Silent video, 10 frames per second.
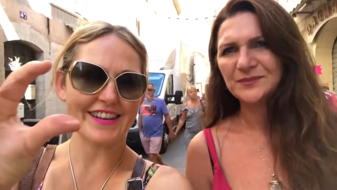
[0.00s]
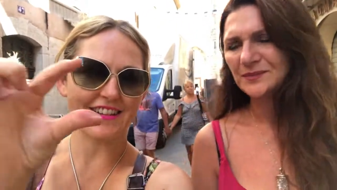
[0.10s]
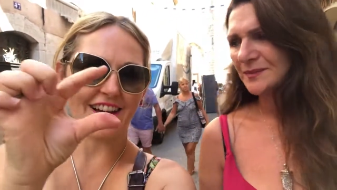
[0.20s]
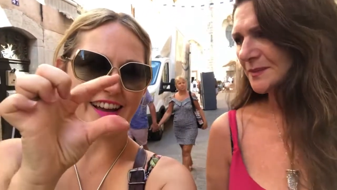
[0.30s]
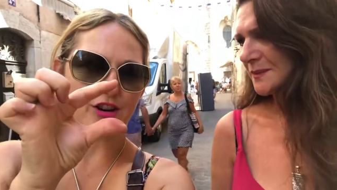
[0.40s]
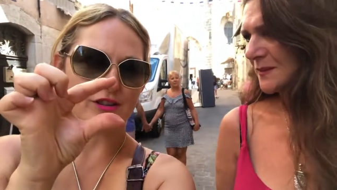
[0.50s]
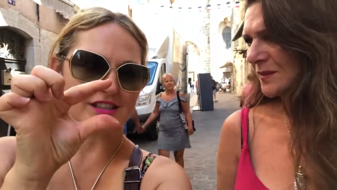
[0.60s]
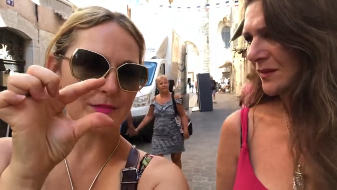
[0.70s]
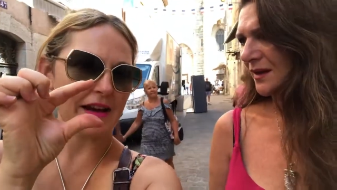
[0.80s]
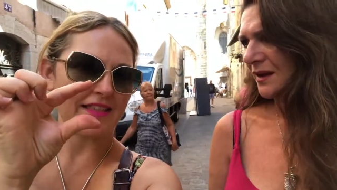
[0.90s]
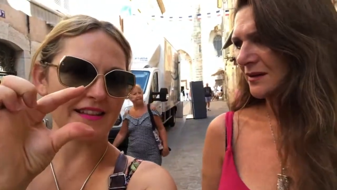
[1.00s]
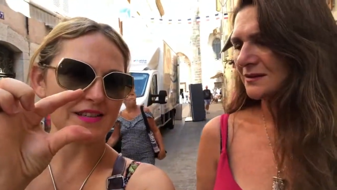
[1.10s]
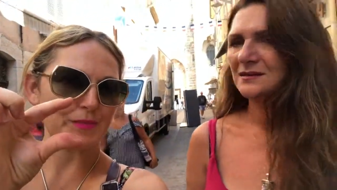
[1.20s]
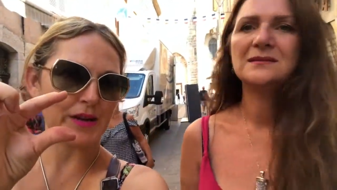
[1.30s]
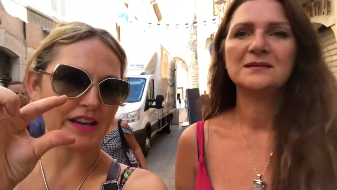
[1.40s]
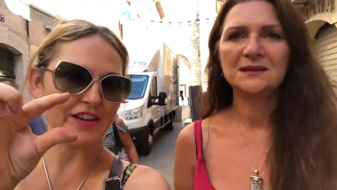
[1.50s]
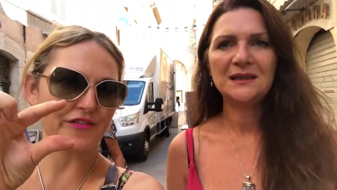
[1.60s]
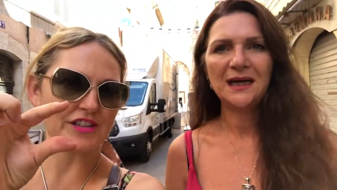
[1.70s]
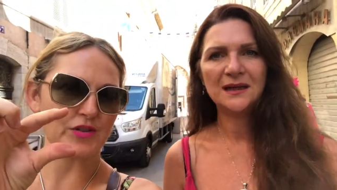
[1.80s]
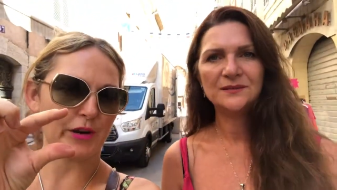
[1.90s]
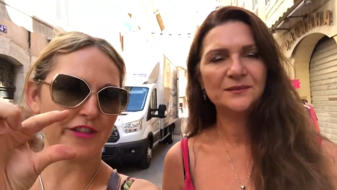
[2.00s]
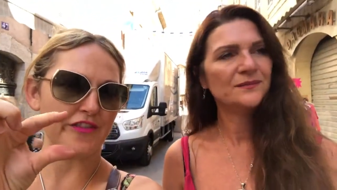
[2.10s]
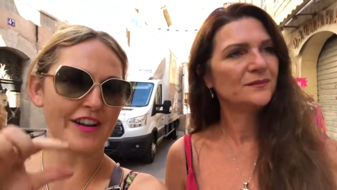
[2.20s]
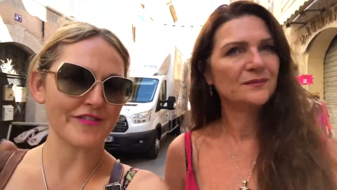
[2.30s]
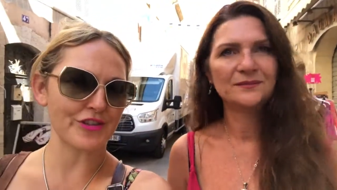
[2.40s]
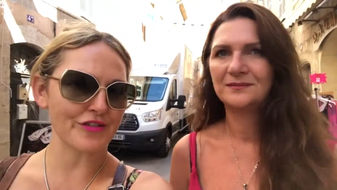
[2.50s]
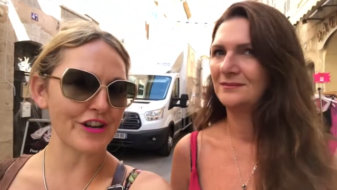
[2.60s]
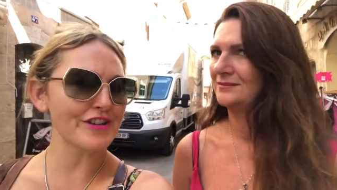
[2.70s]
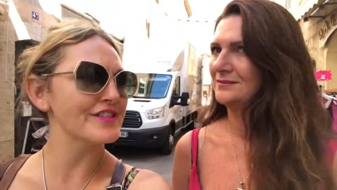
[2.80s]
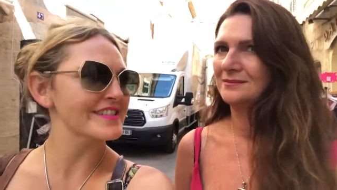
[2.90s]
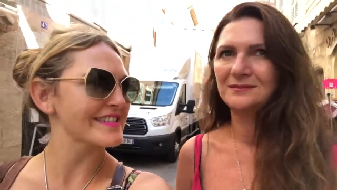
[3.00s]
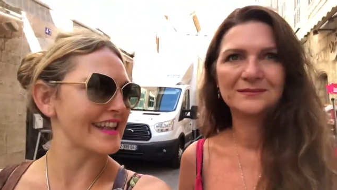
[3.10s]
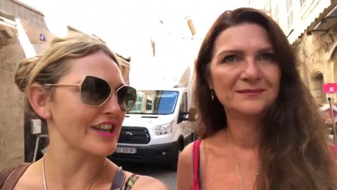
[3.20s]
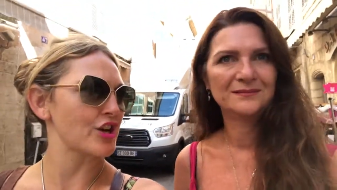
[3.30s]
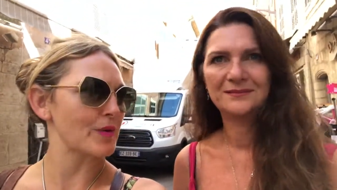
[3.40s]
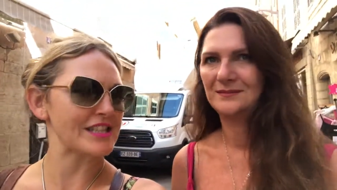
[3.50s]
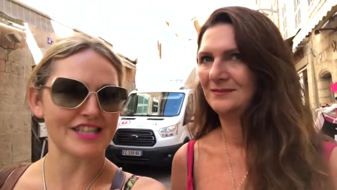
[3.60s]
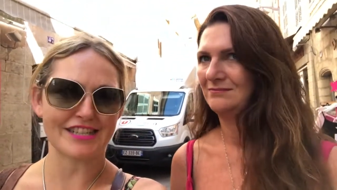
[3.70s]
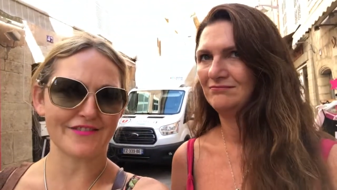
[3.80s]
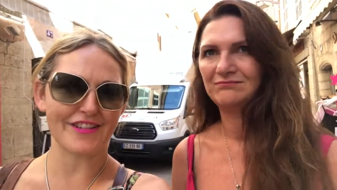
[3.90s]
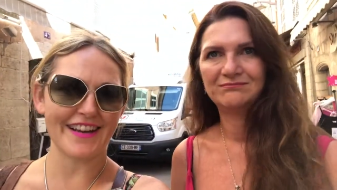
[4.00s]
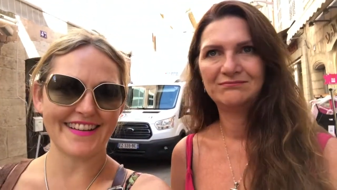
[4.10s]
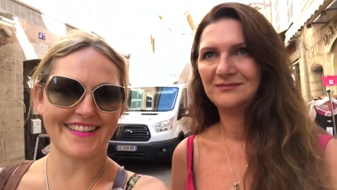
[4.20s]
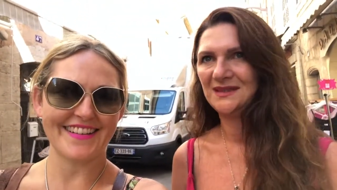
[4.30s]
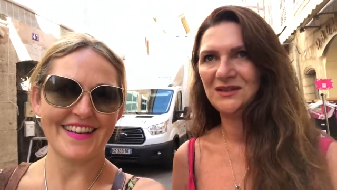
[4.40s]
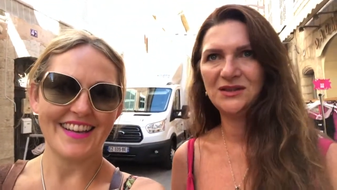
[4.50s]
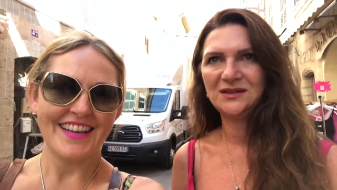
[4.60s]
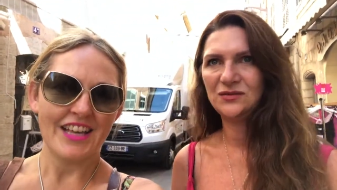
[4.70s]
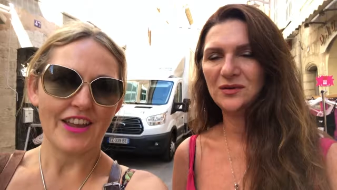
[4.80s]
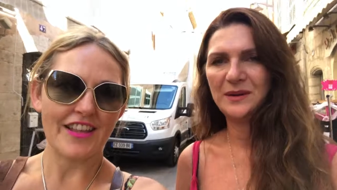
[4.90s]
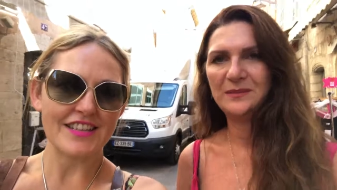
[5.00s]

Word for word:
Speaker 1: little icons about this big for yeah. 25 euros, then you question it, right? It's just all and